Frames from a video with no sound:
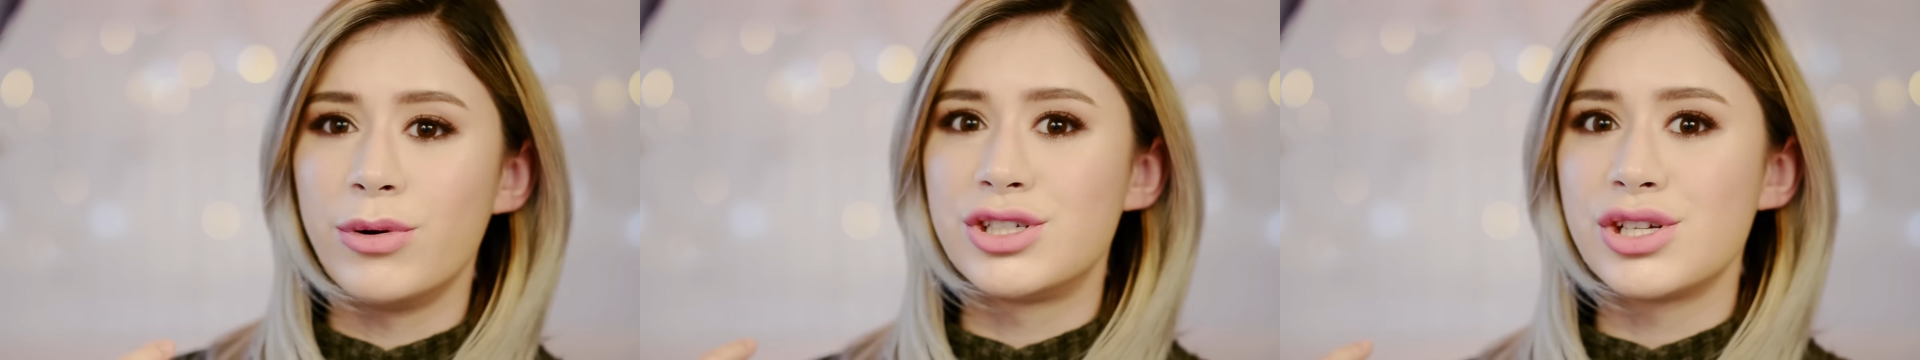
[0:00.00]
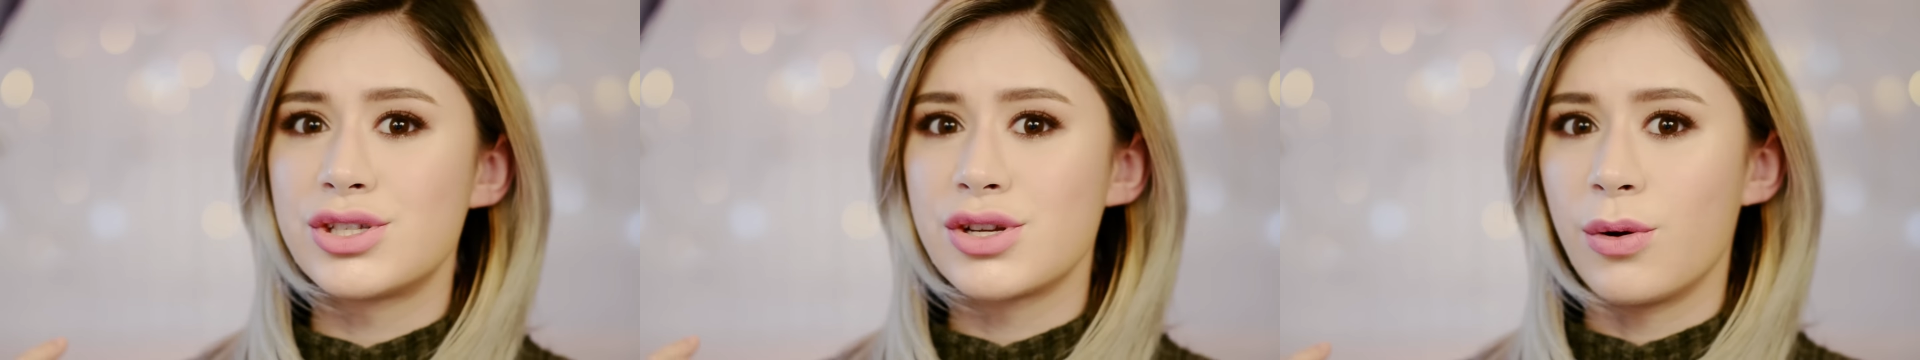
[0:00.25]

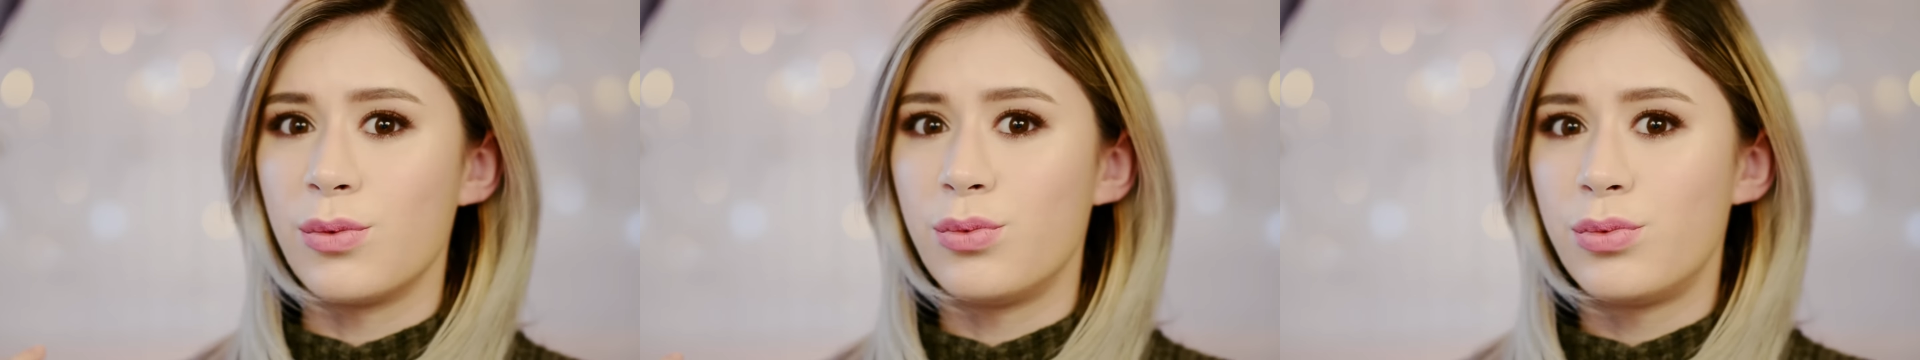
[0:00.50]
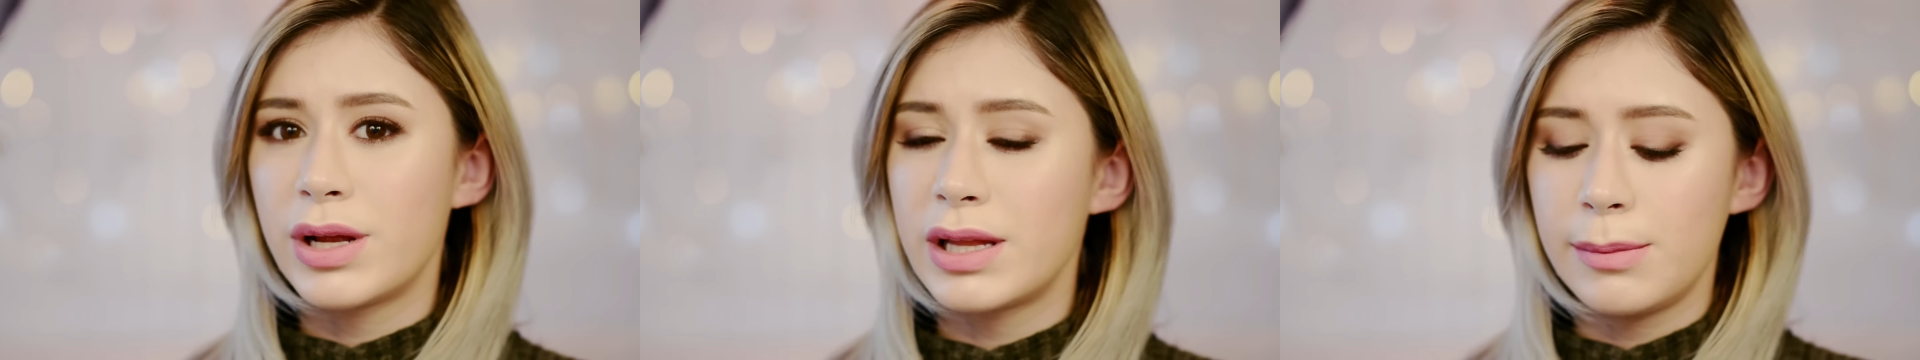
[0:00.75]
which is a
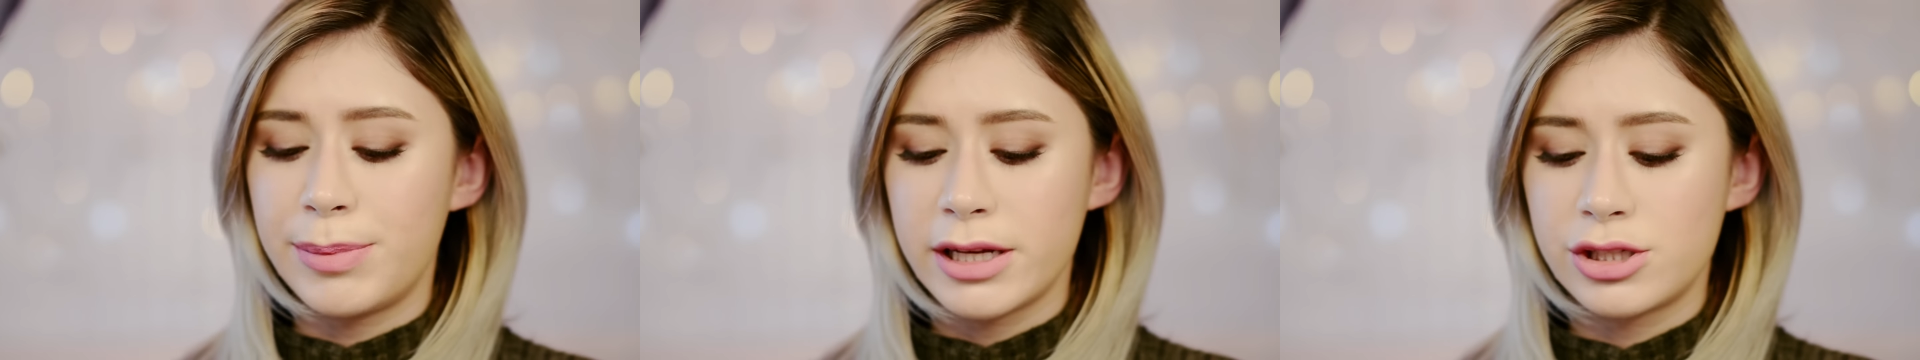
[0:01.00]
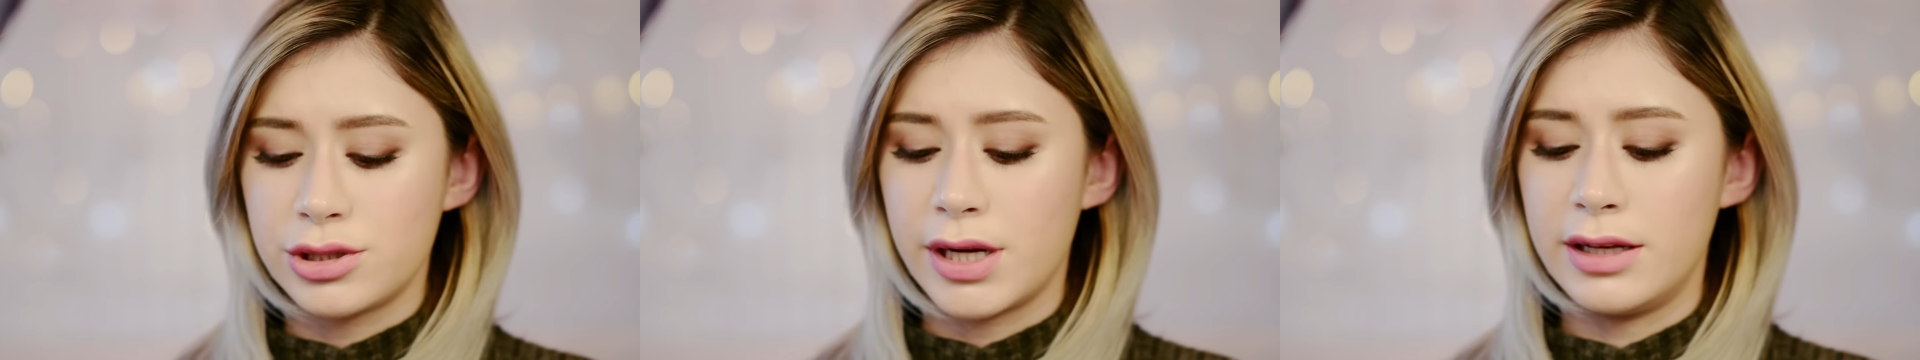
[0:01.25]
really
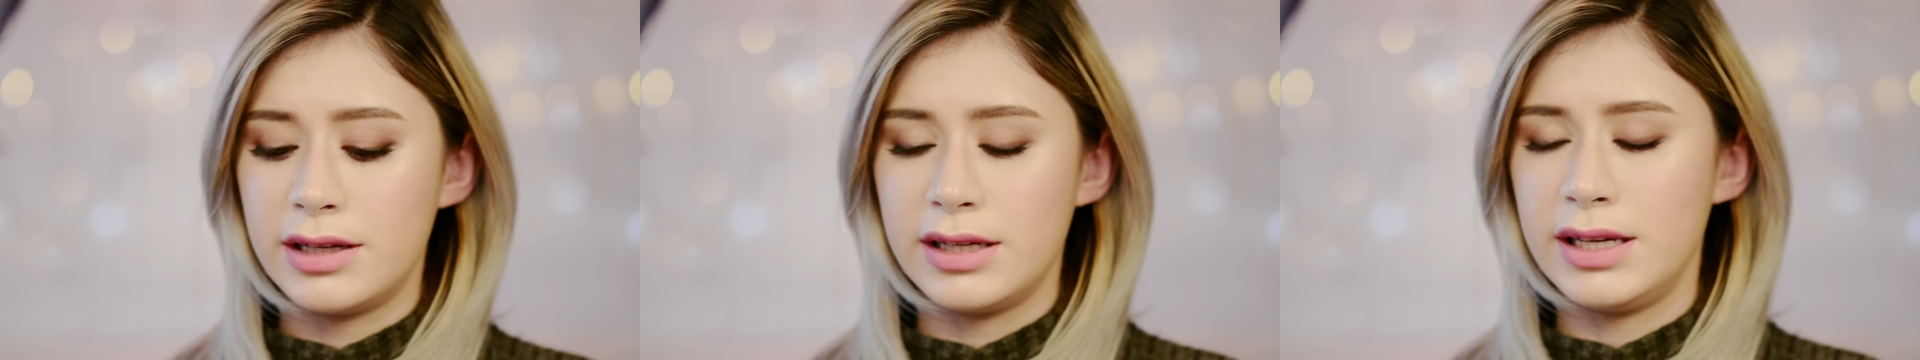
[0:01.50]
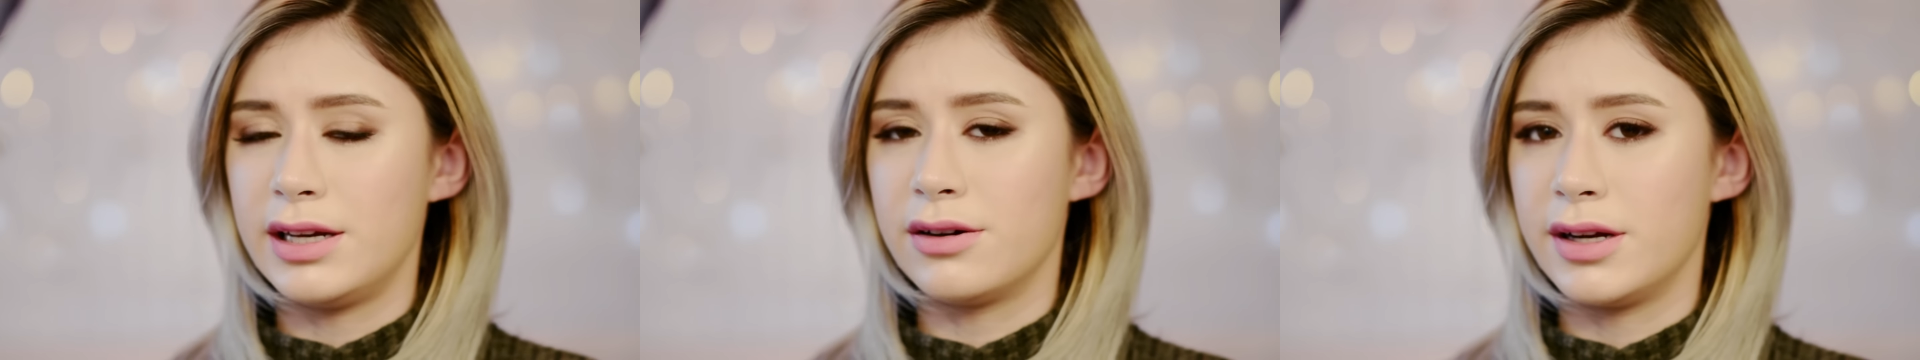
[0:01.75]
big trend
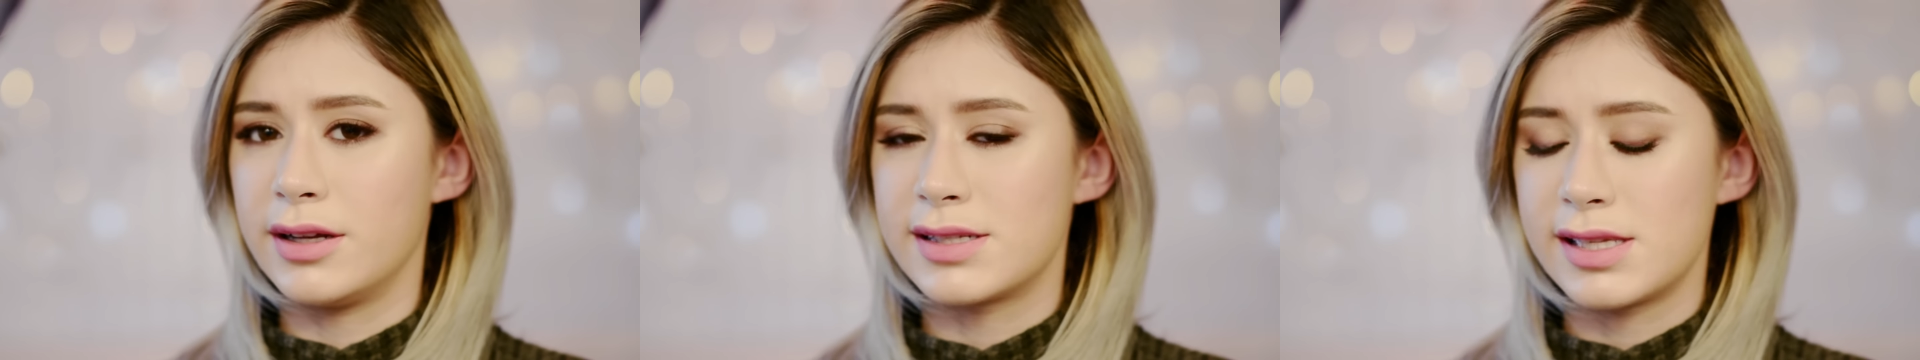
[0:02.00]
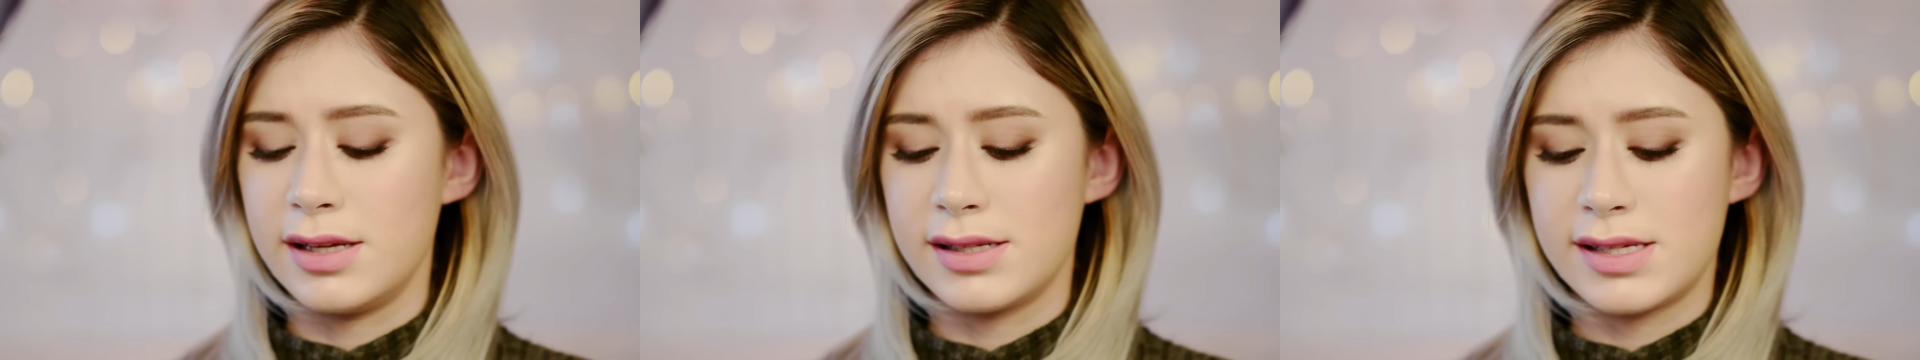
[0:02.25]
in
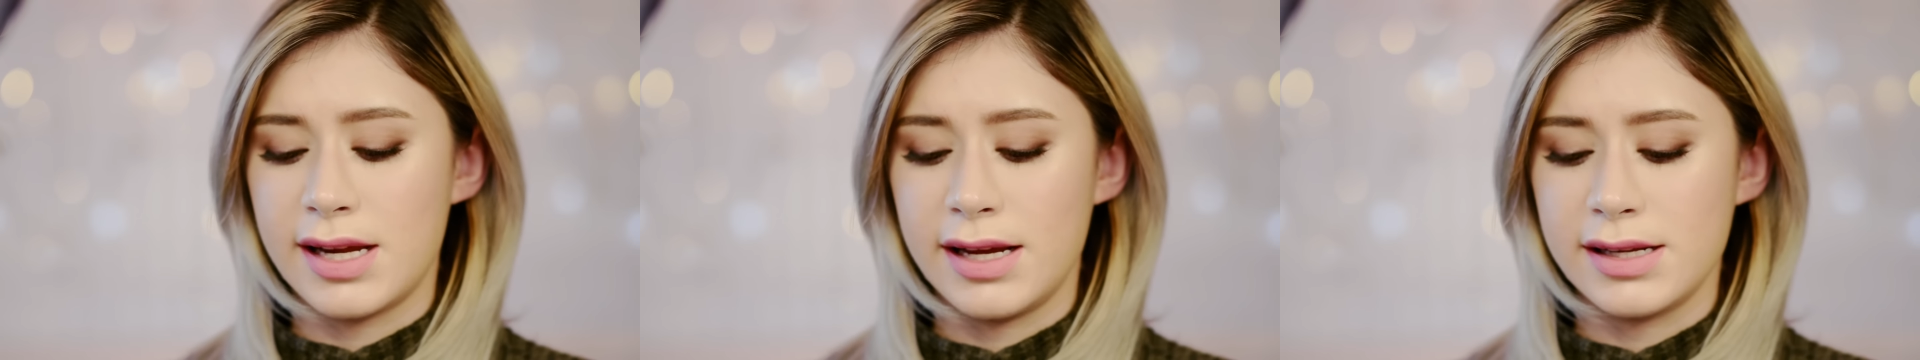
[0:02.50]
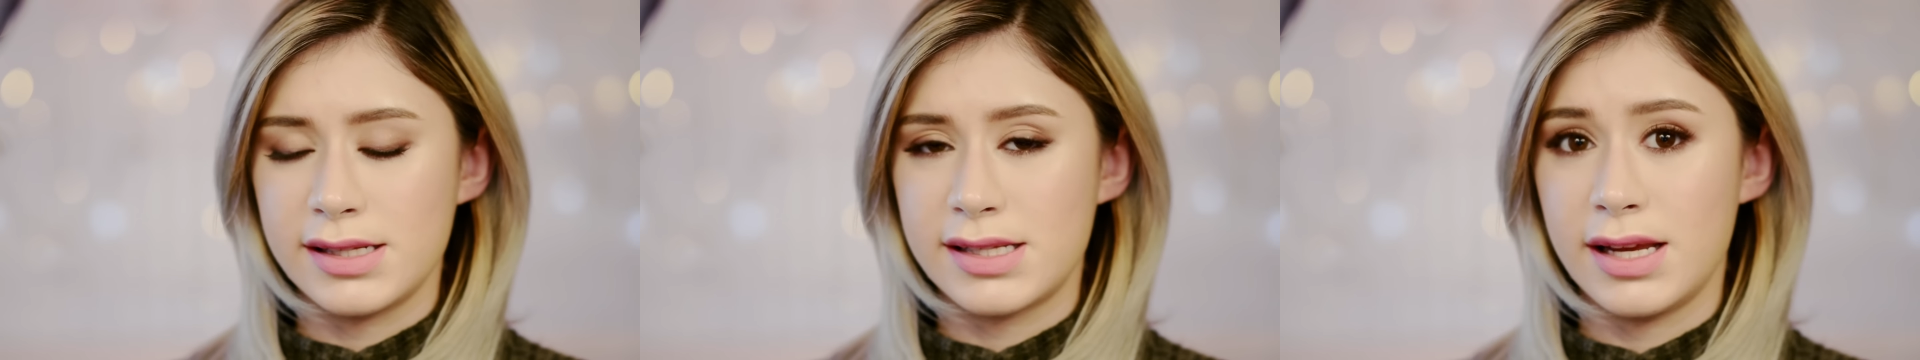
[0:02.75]
earrings these
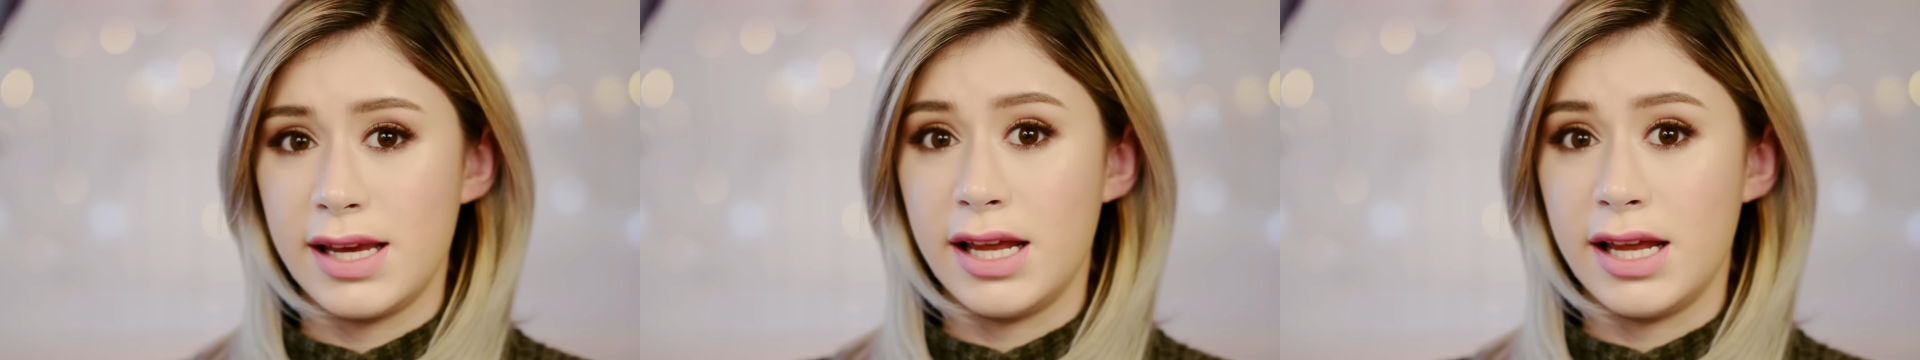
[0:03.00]
days